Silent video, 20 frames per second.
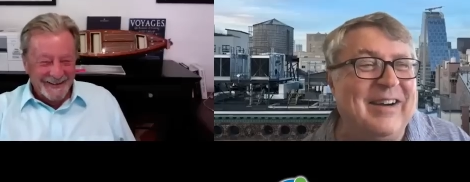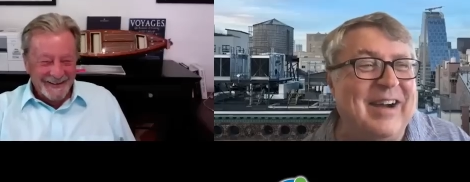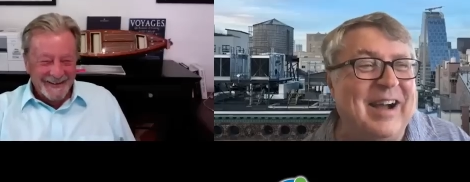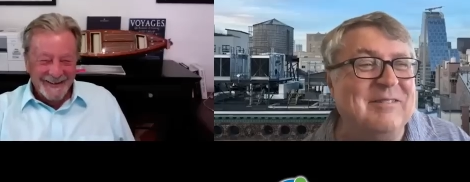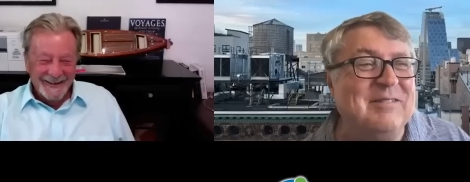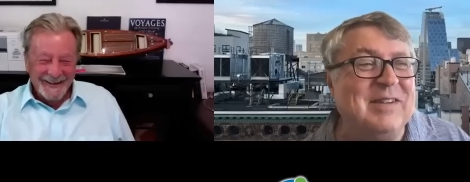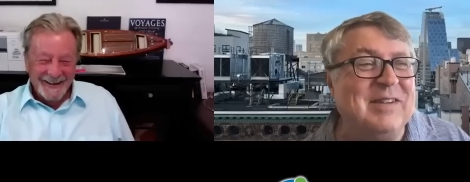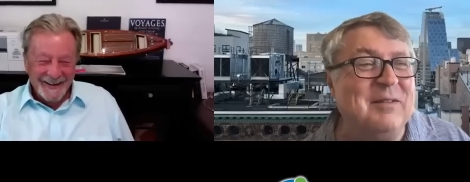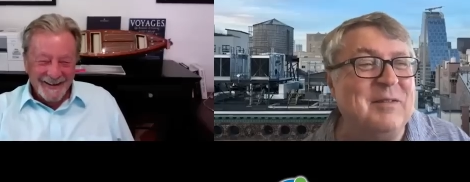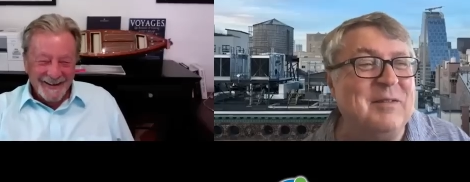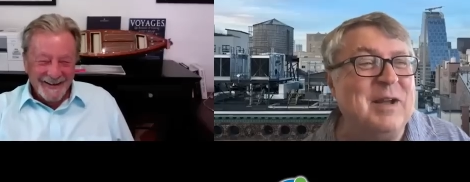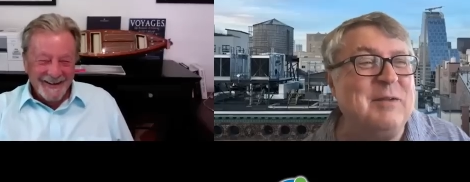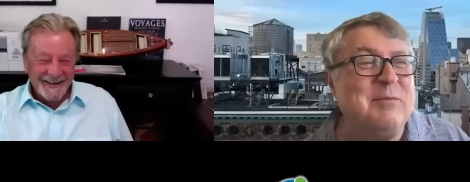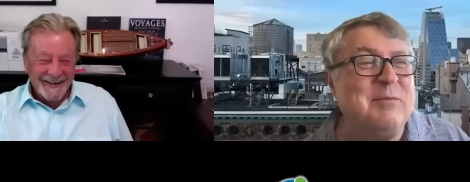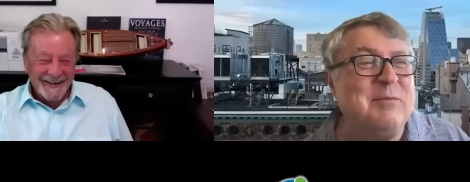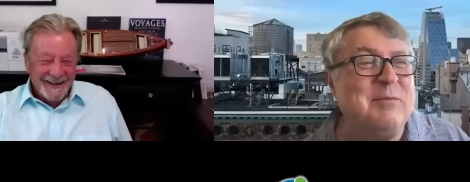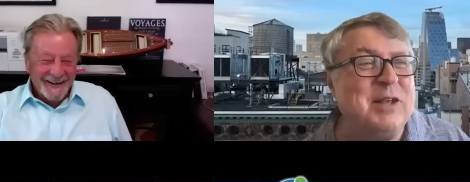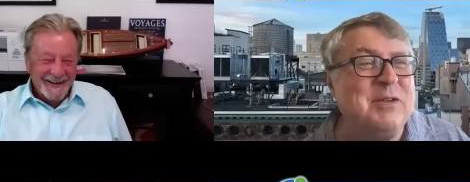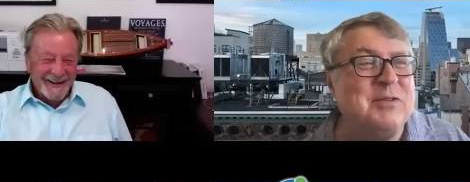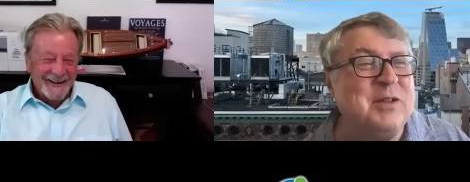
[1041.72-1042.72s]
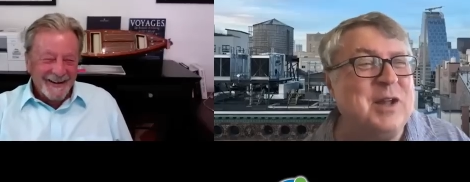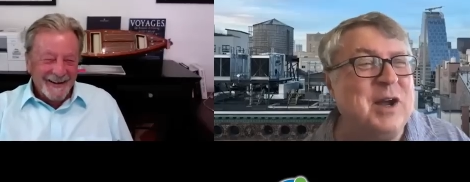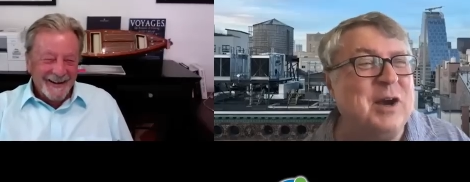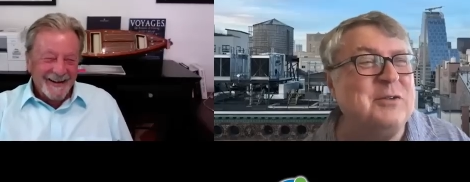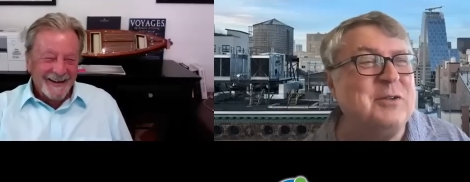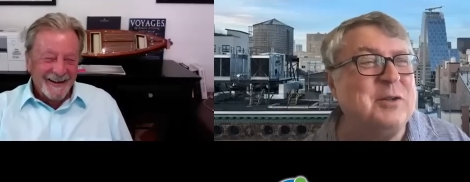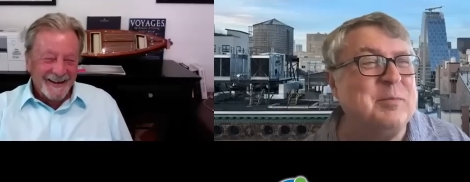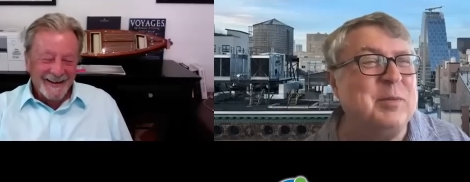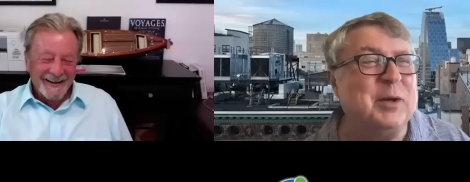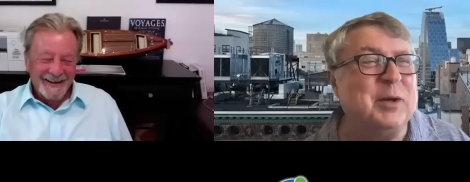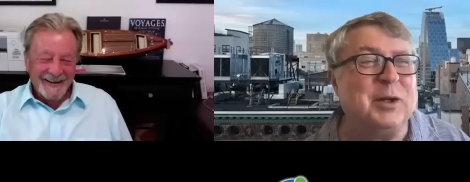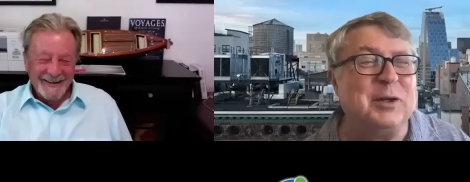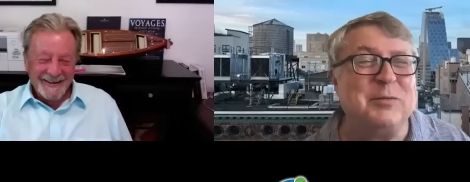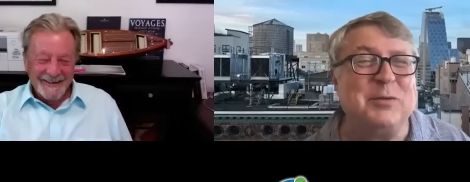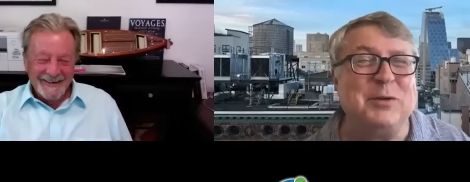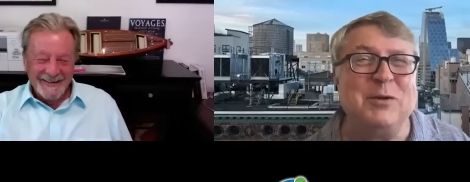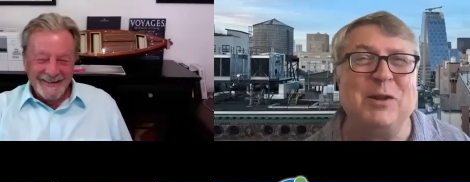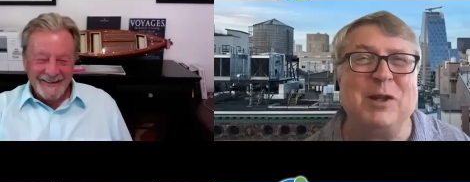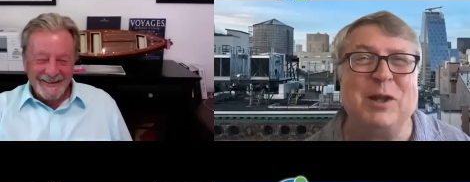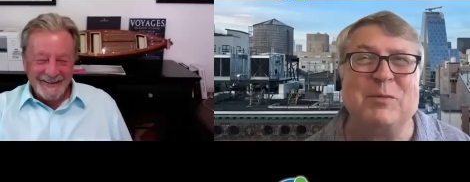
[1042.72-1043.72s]
Speaker 1: I well, Manfredi's known to build a few
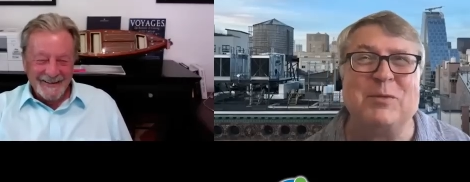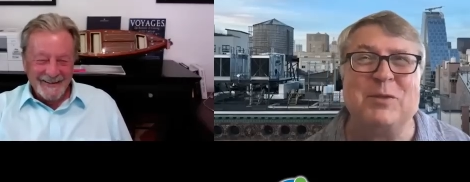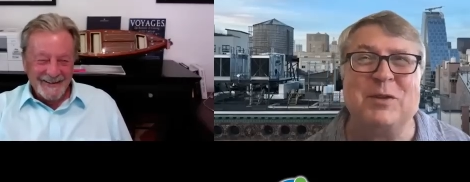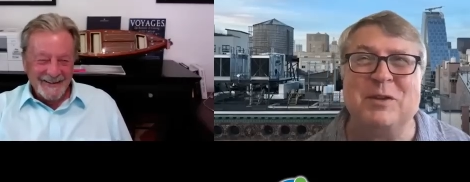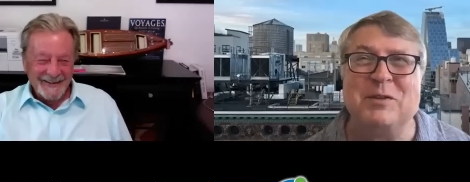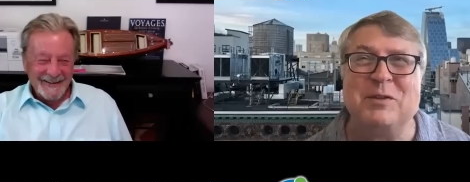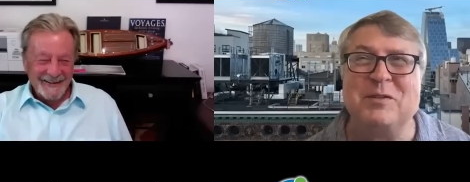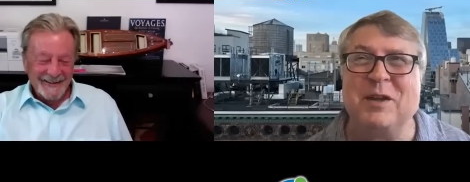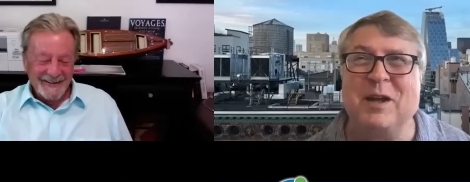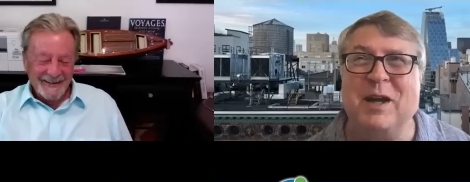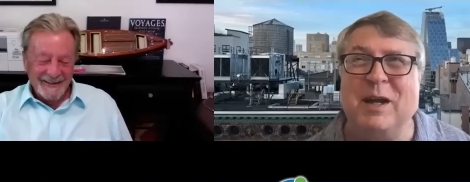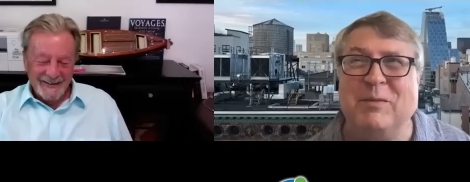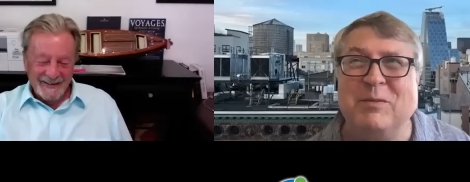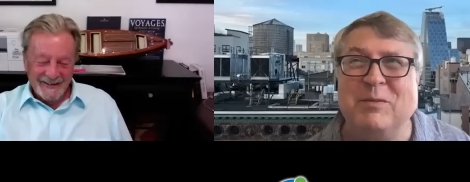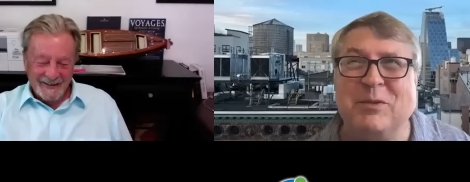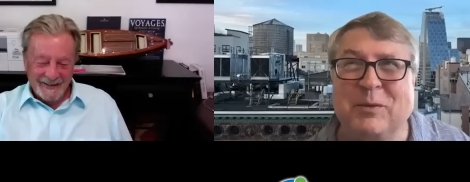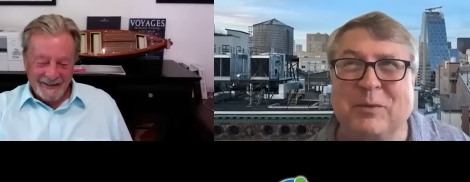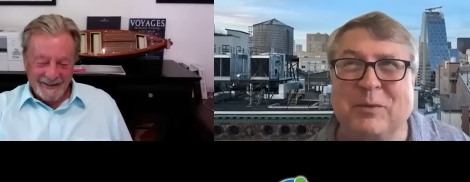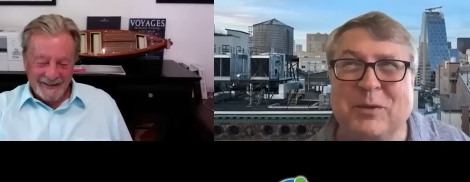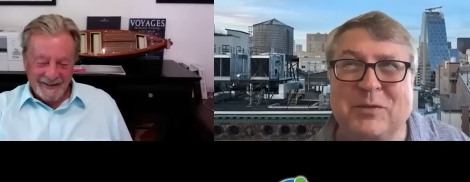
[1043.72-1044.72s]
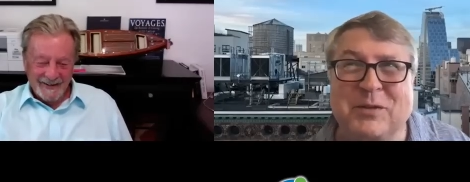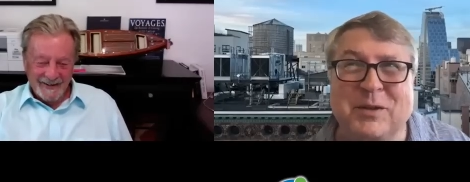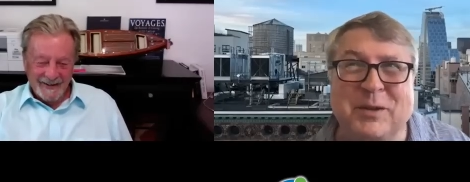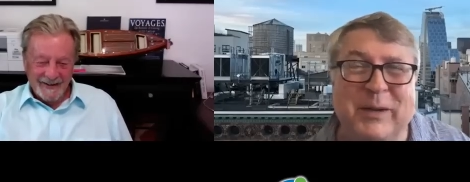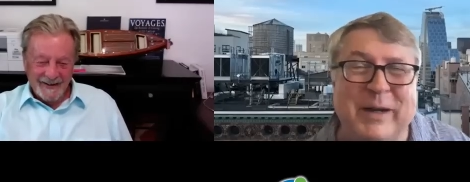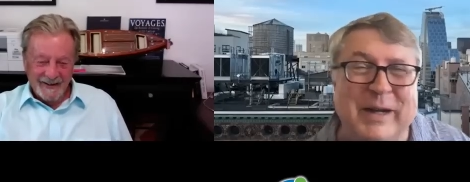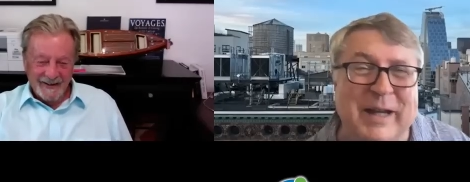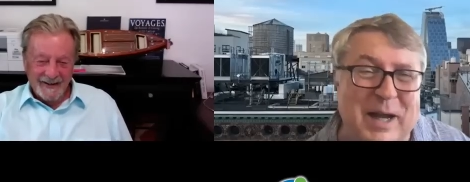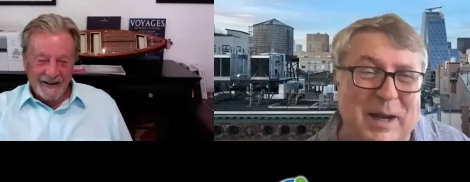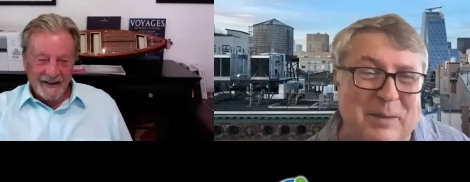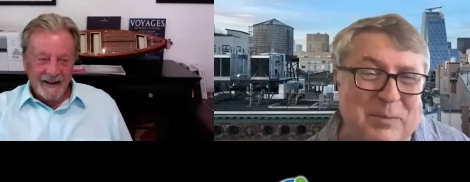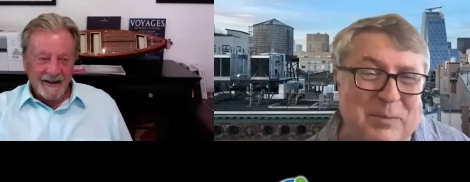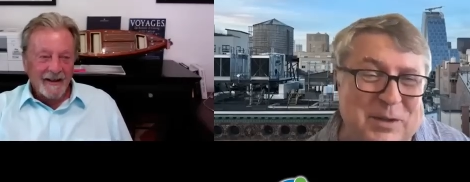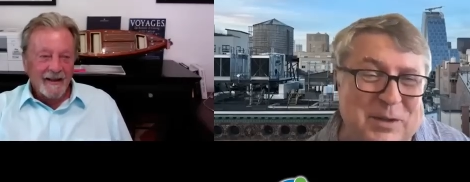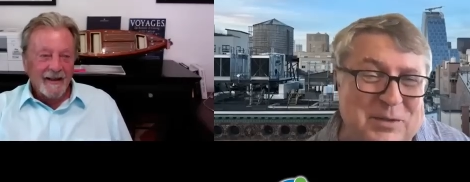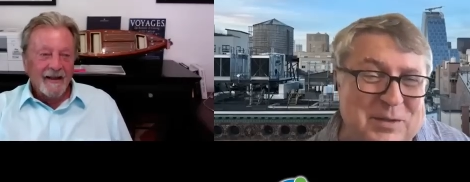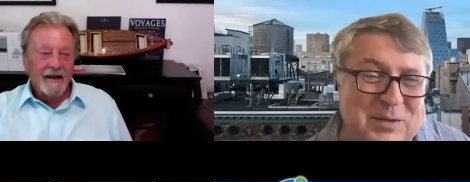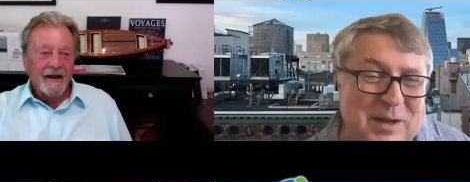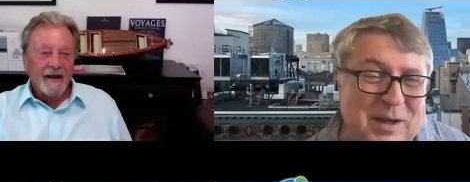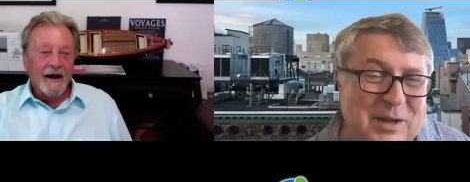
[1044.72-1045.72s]
ships in his time, so we'll see what happens
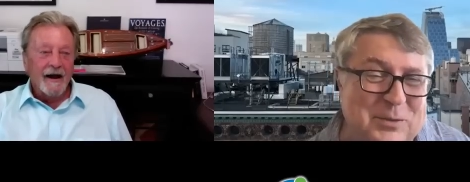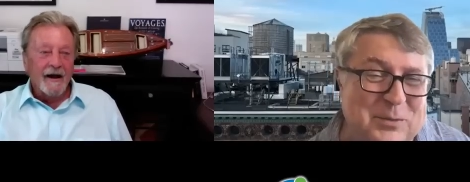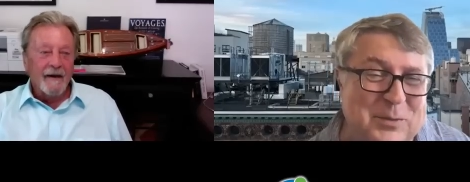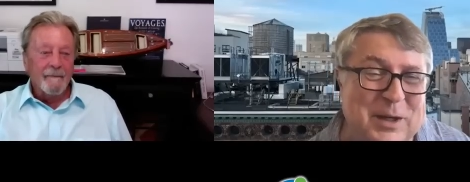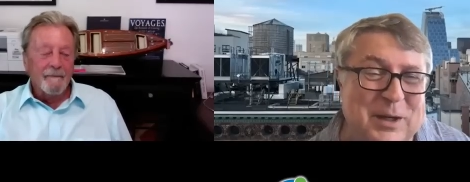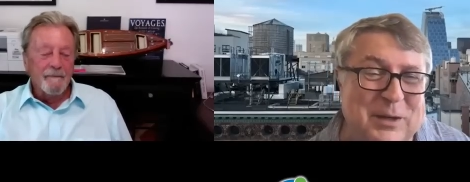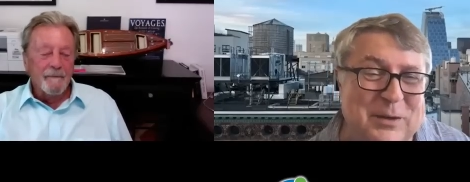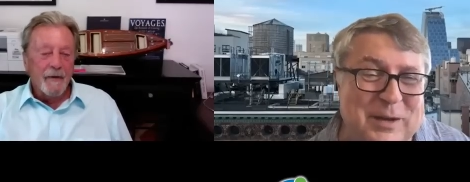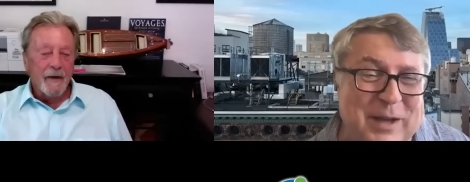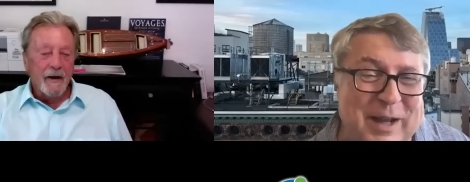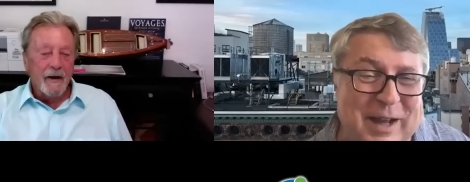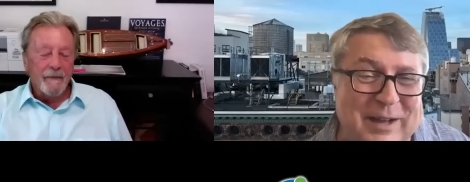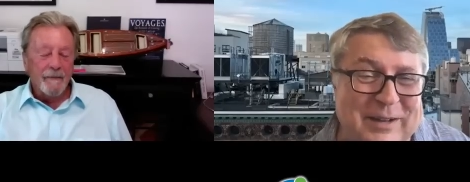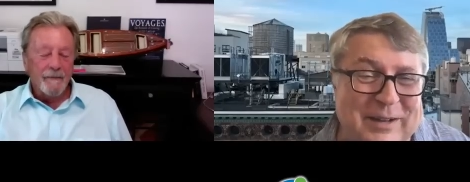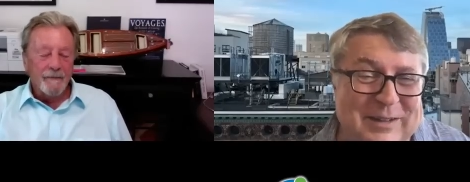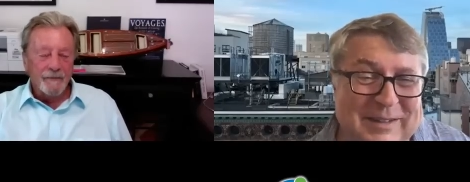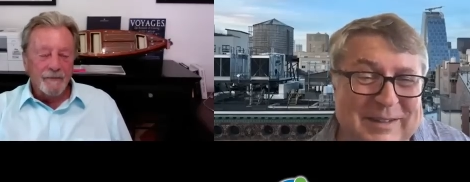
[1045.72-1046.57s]
uh, as we go down.